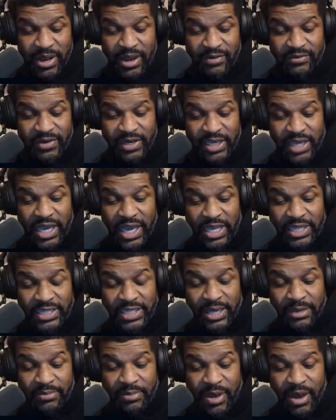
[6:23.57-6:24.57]

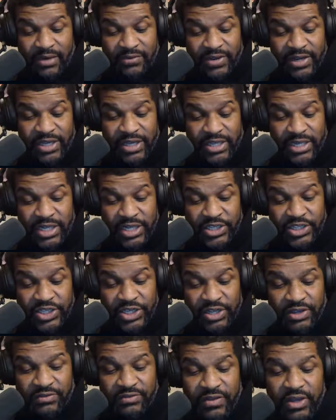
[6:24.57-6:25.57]
anti-poverty
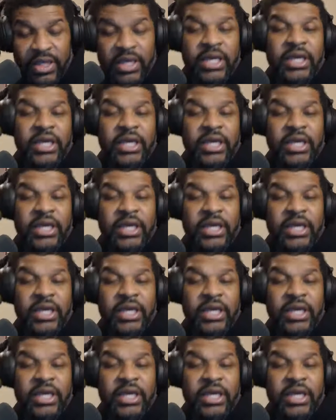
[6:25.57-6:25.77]
initiative